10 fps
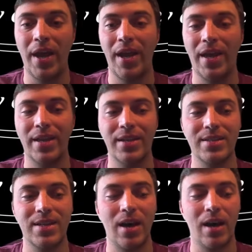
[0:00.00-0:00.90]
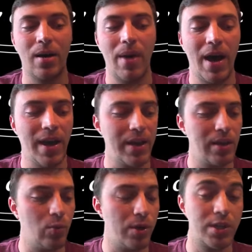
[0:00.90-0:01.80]
and
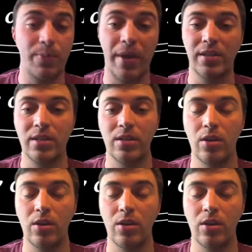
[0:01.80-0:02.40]
I would expect